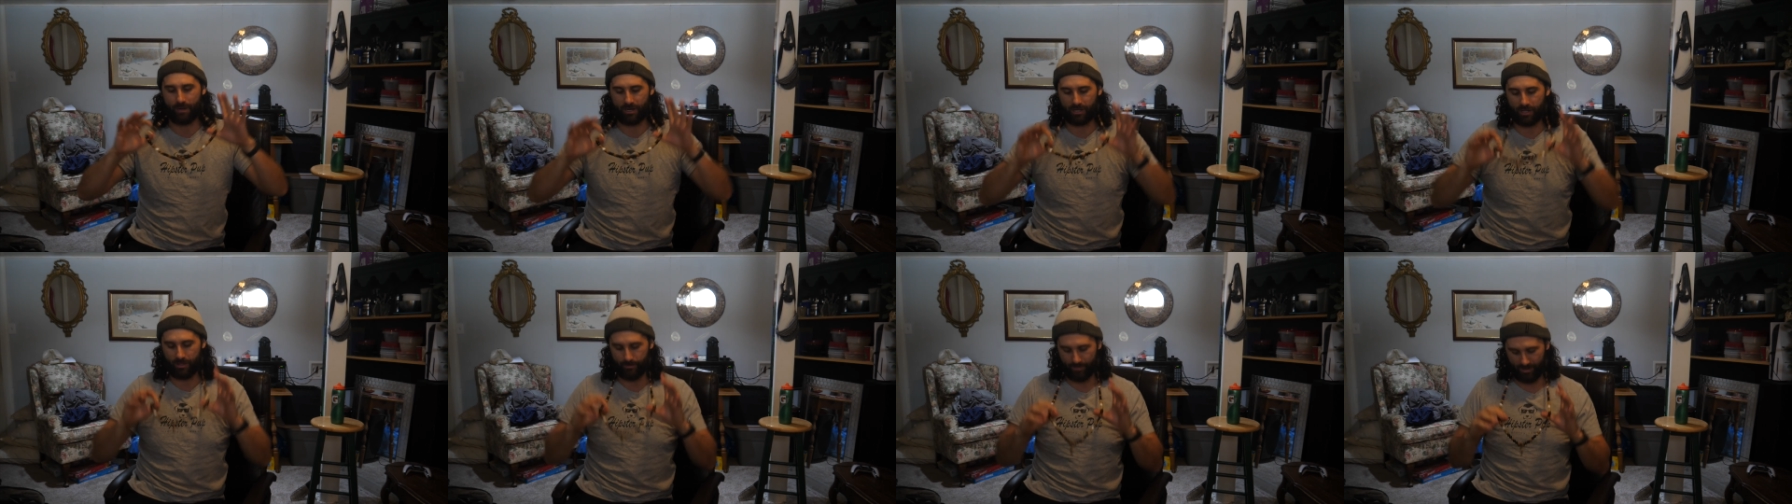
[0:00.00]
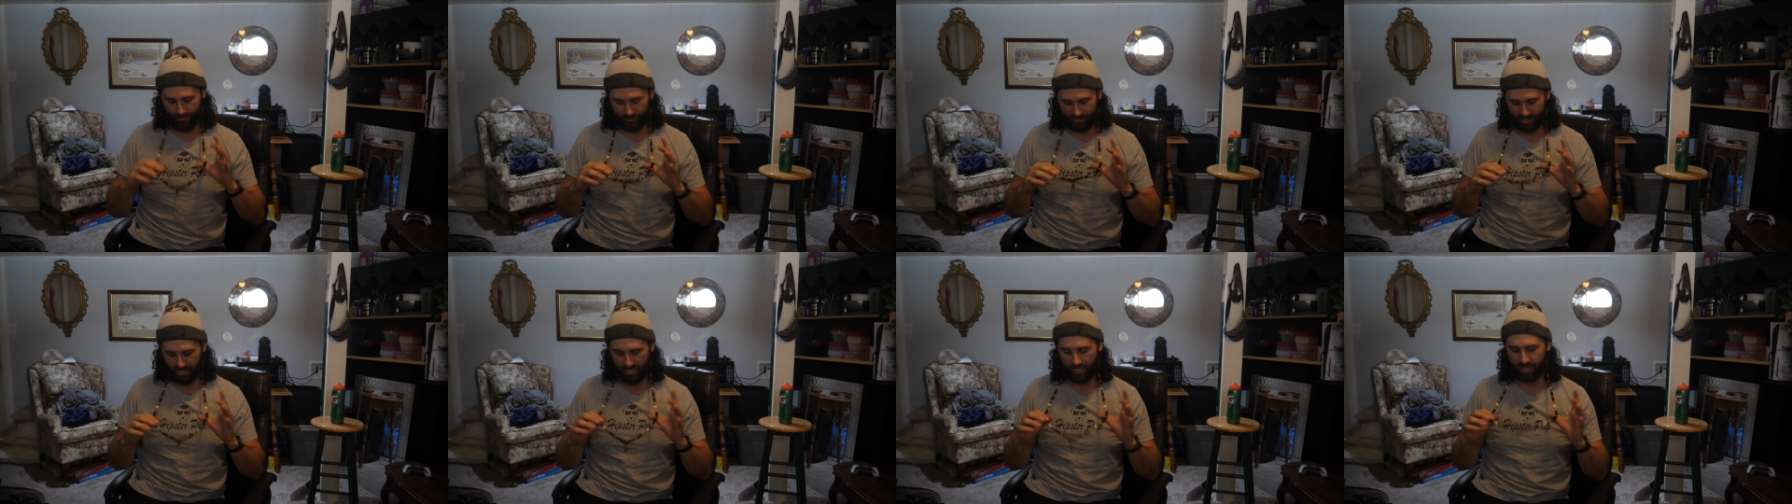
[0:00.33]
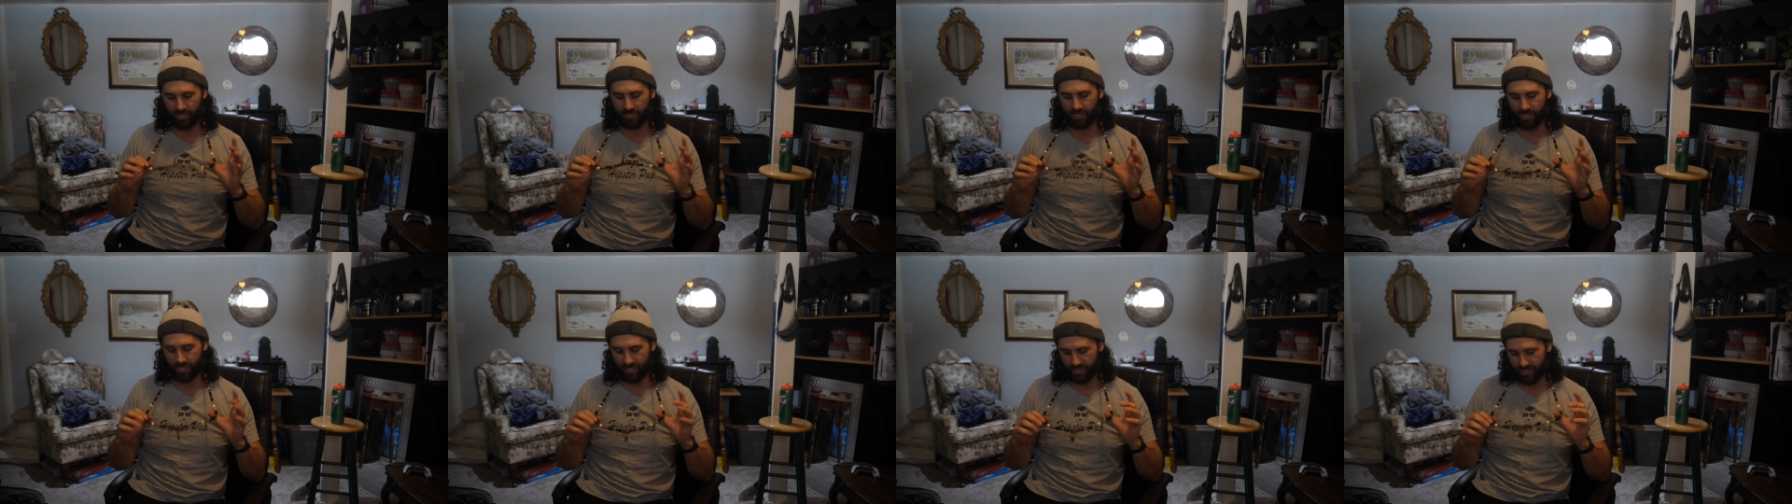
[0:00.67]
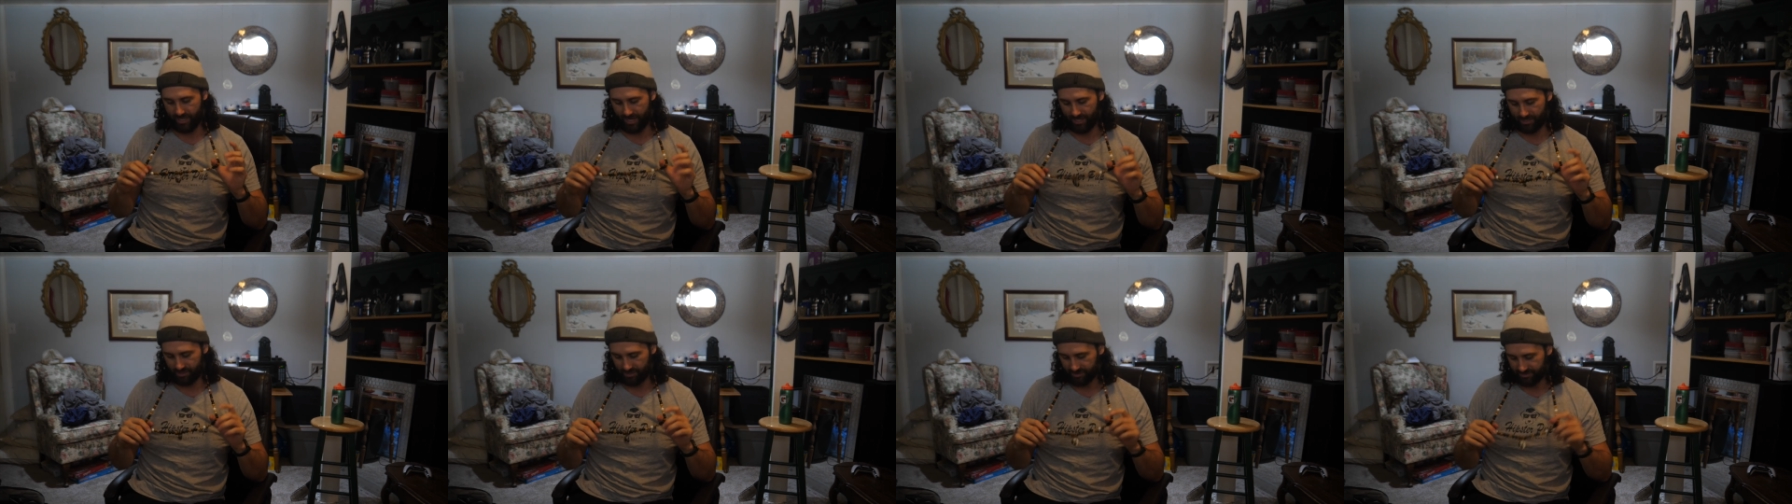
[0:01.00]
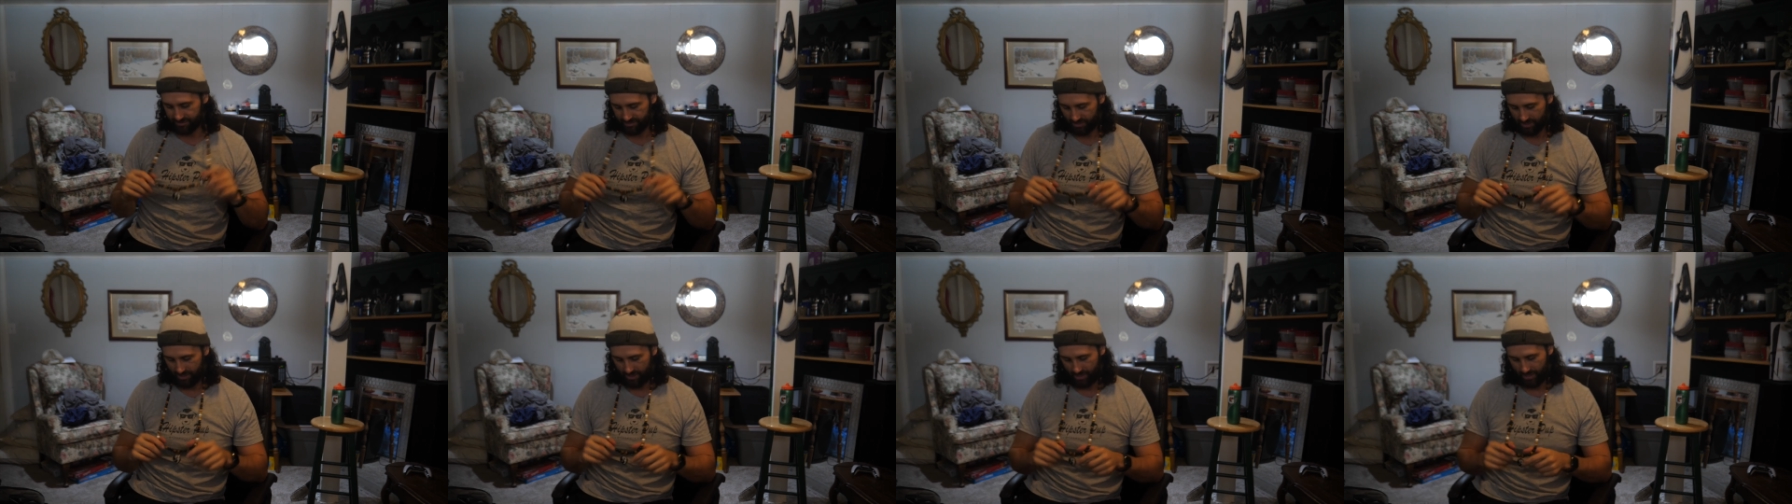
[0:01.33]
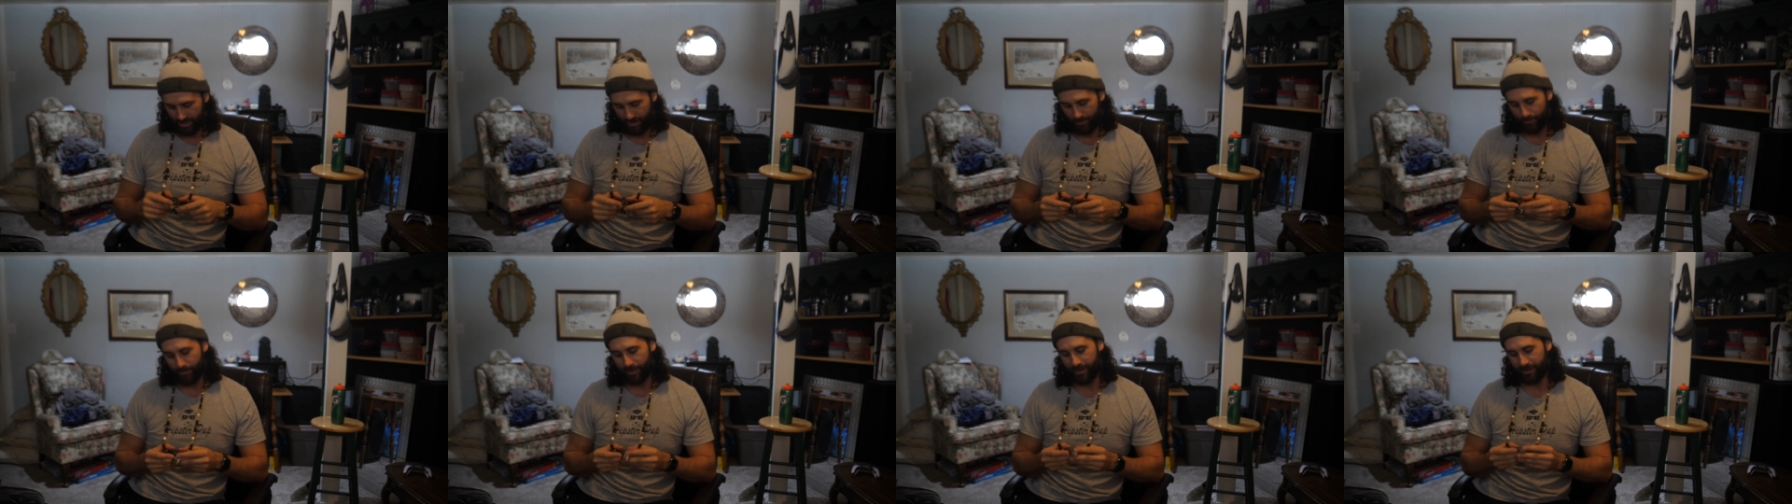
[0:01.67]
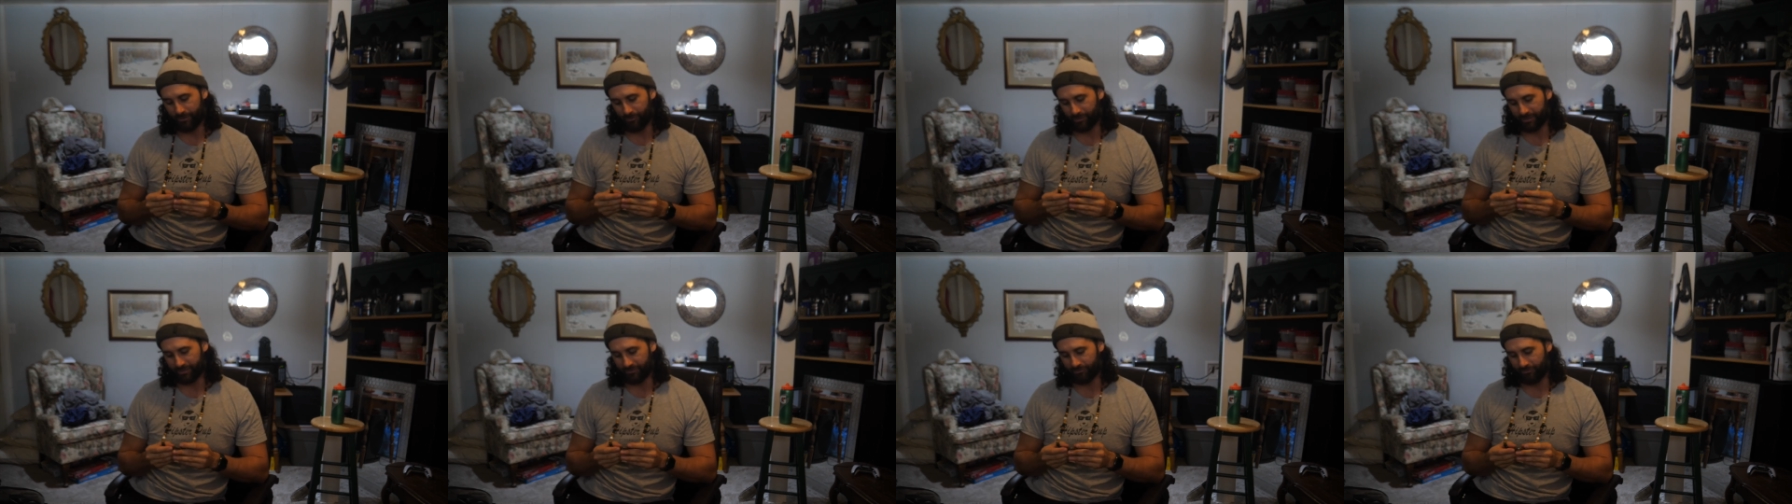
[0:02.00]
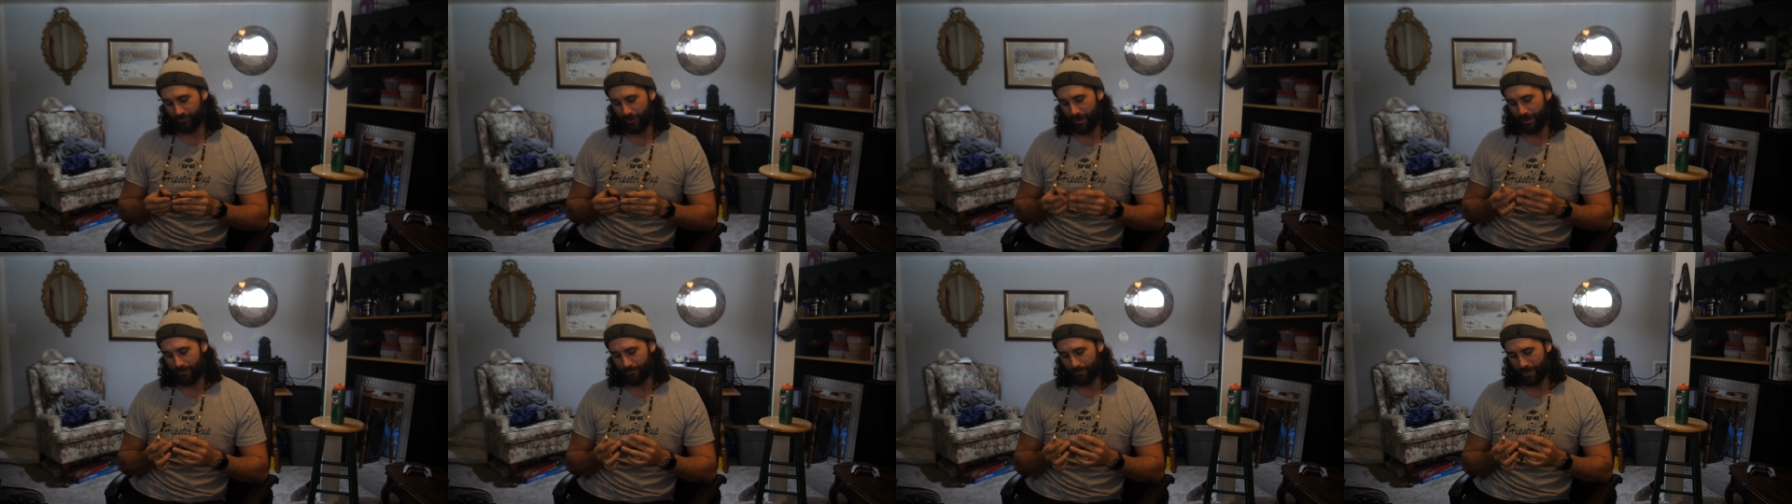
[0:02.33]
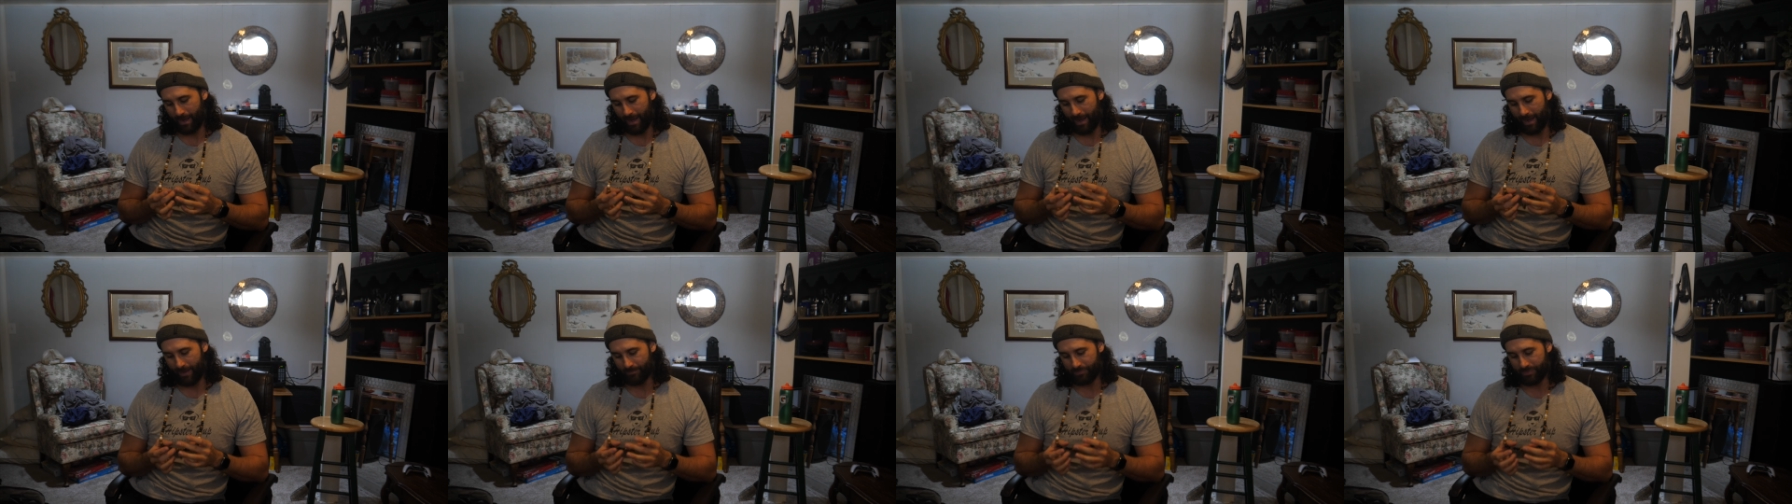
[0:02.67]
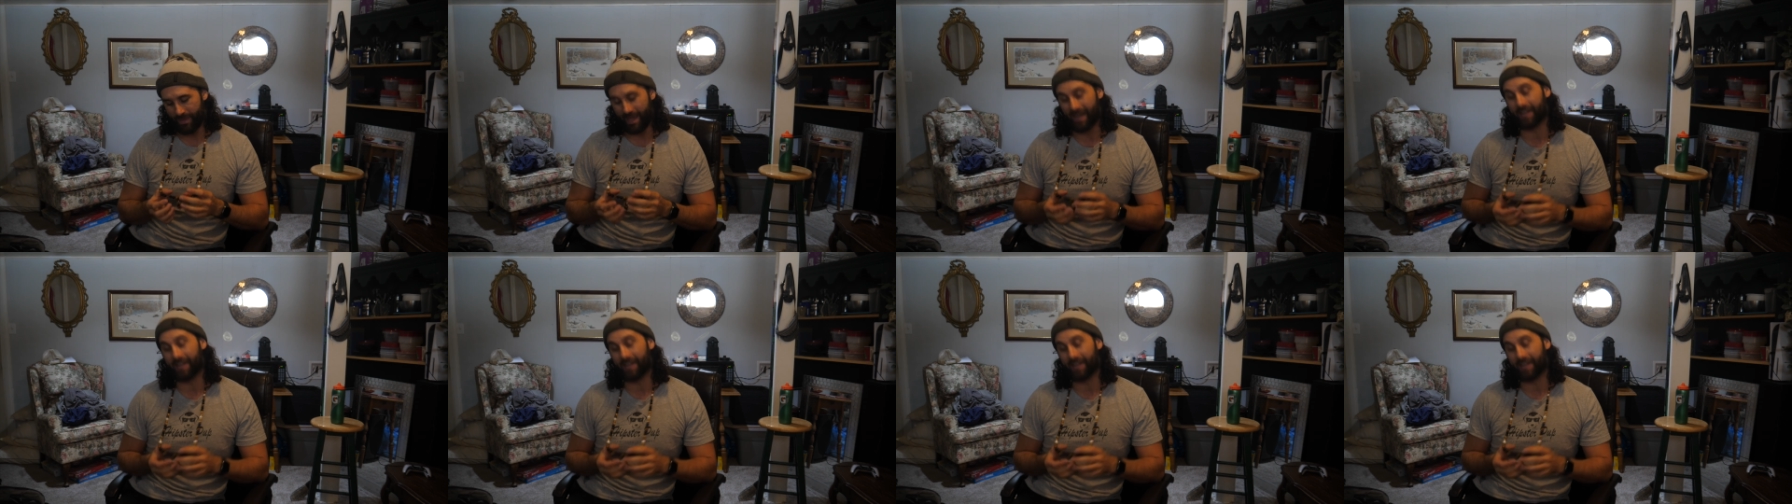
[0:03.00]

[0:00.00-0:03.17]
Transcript: I call it my Maleka Leka necklace, but it was from uh,